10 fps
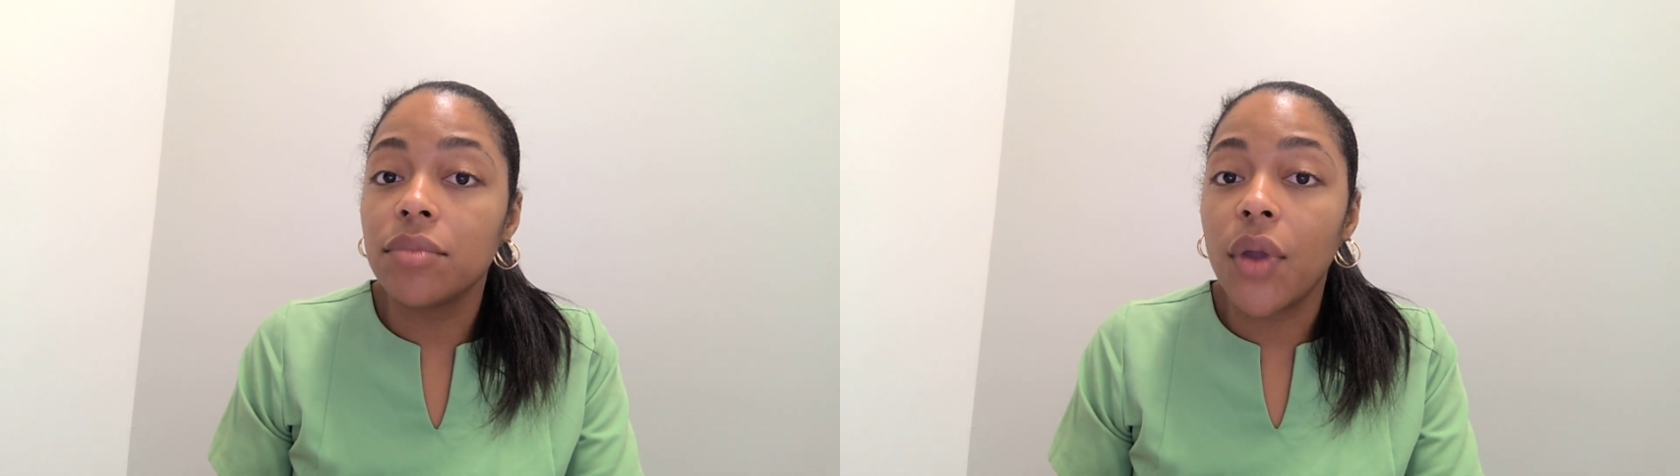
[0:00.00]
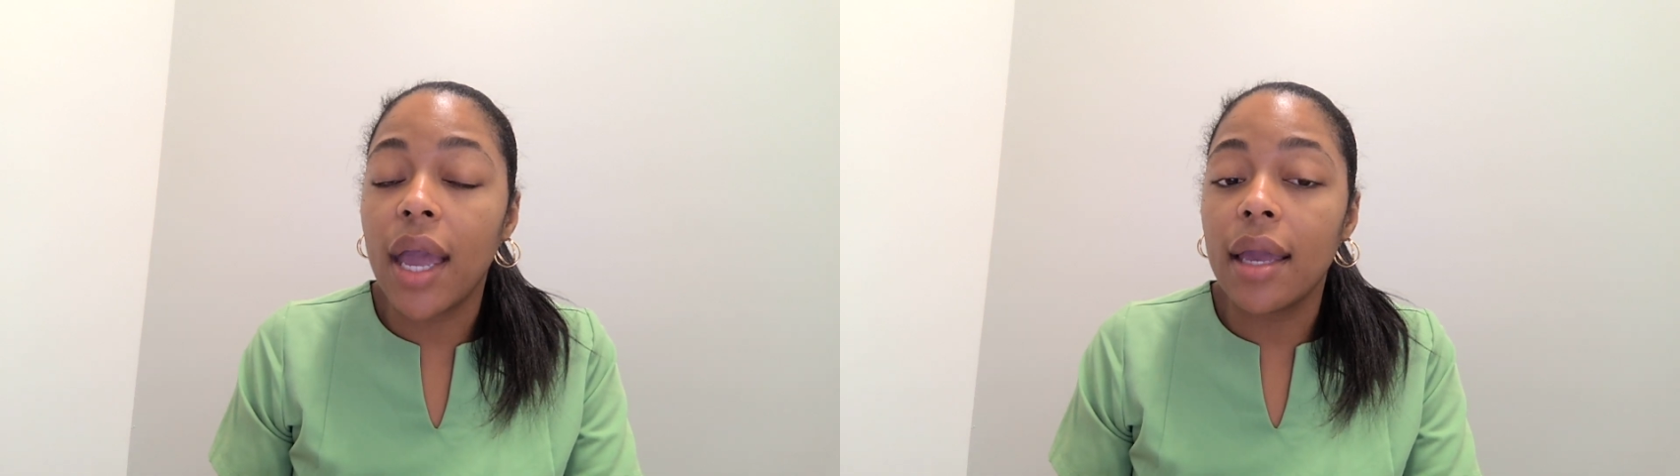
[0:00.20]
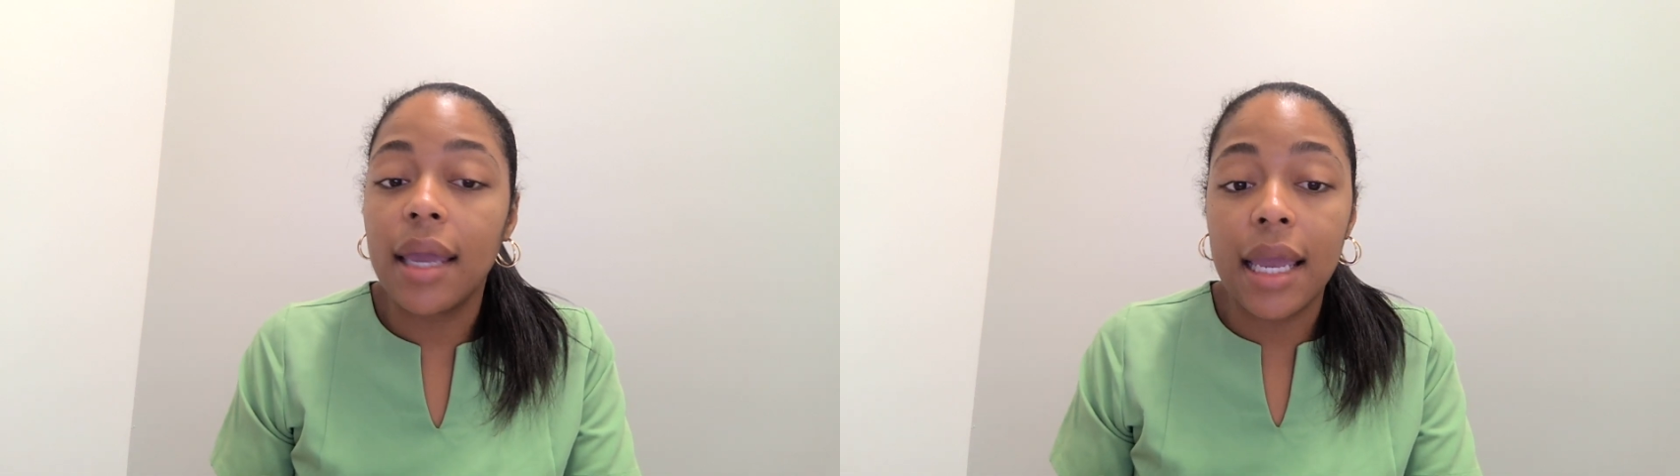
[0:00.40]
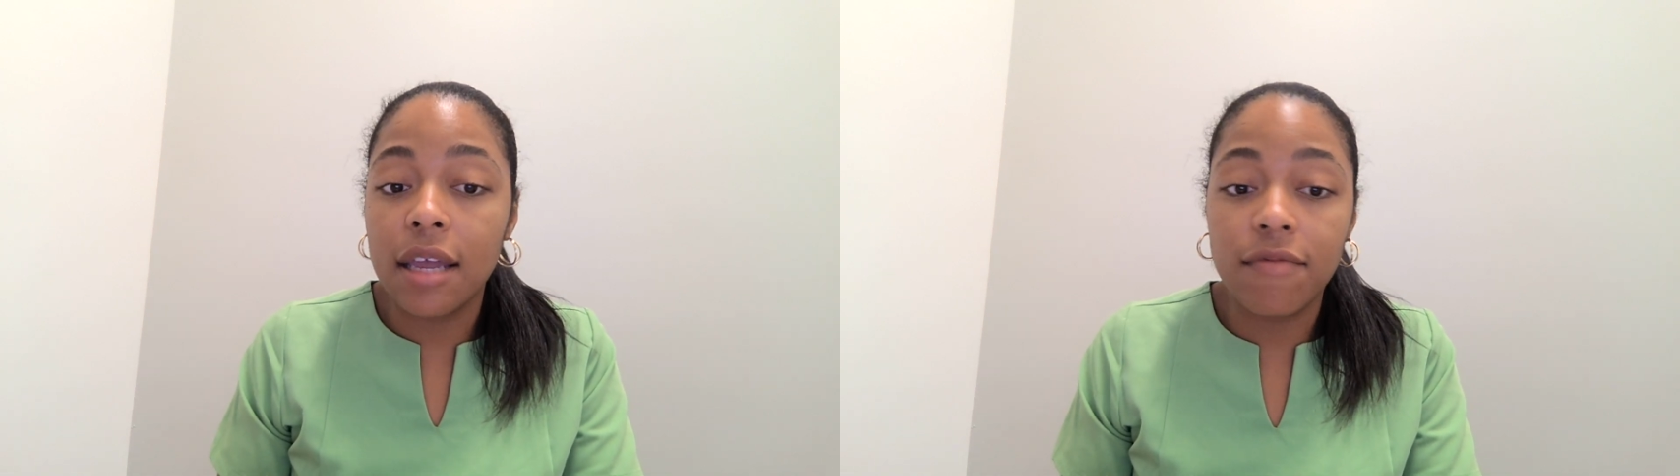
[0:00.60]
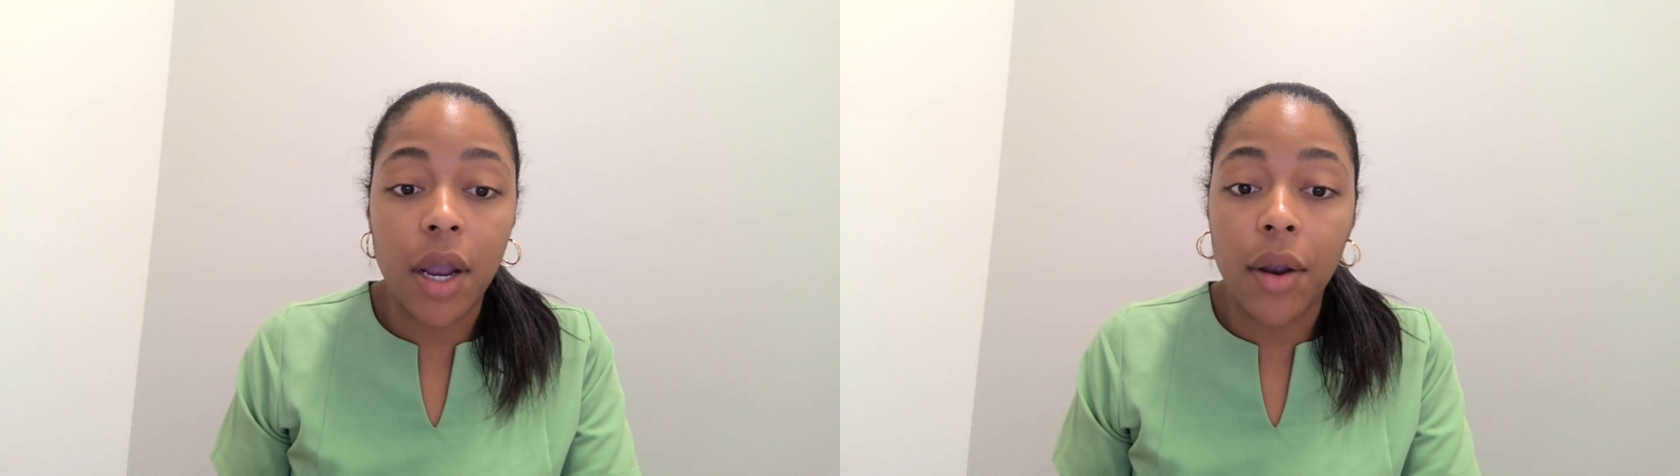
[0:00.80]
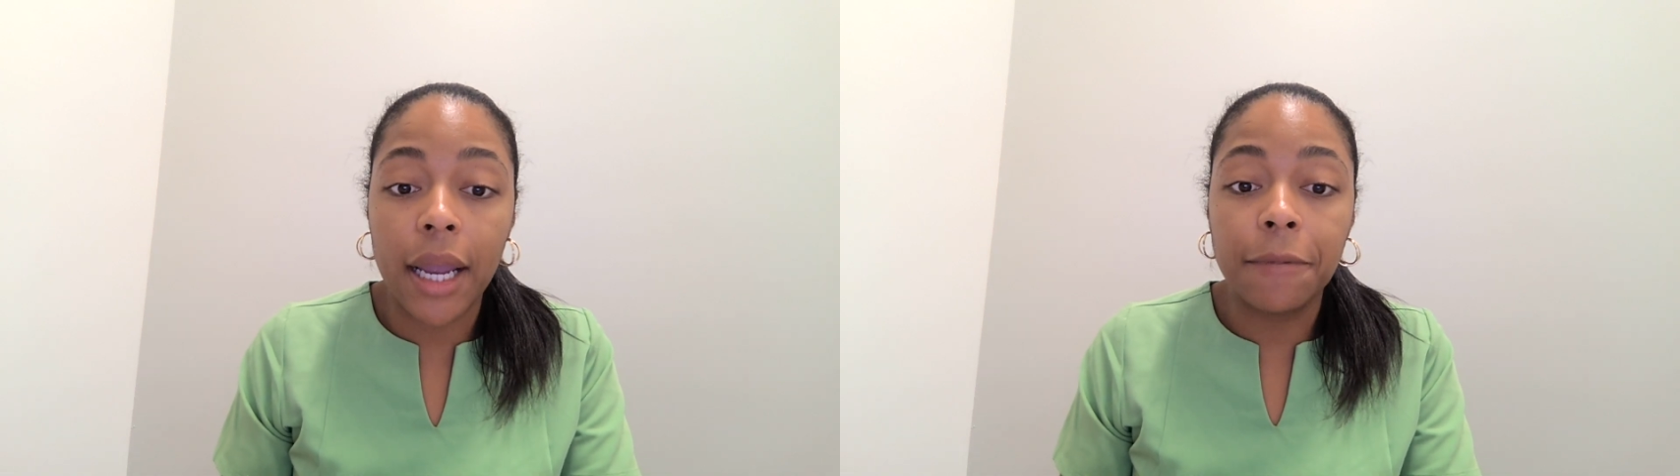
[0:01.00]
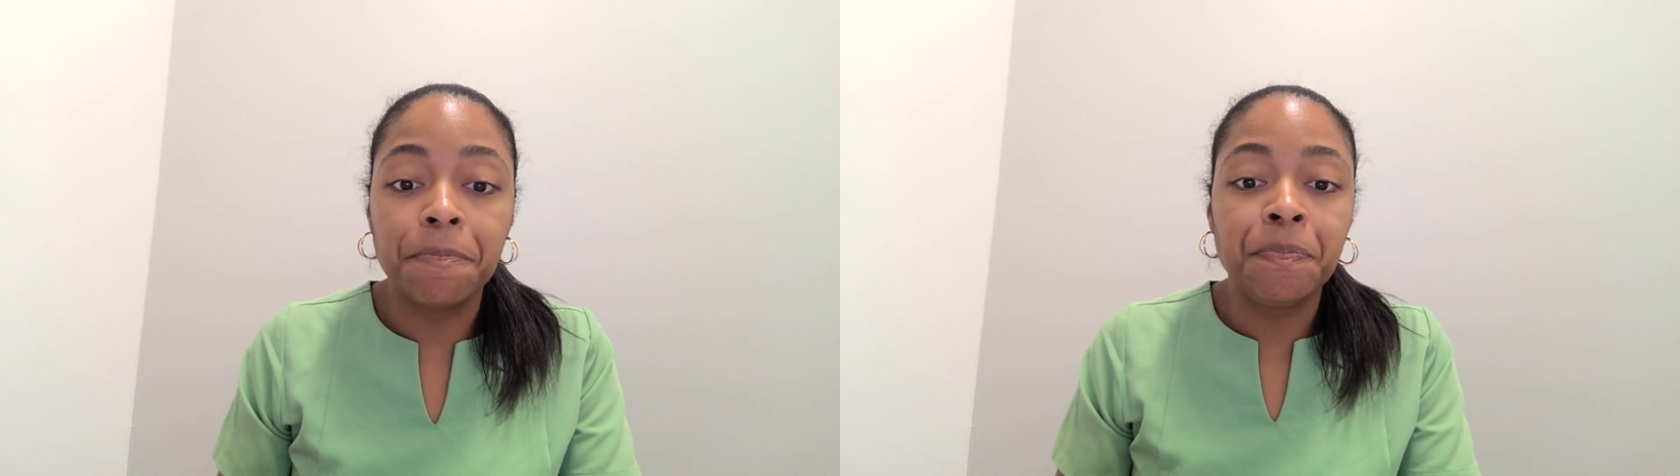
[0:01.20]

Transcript: Okay, it can vary.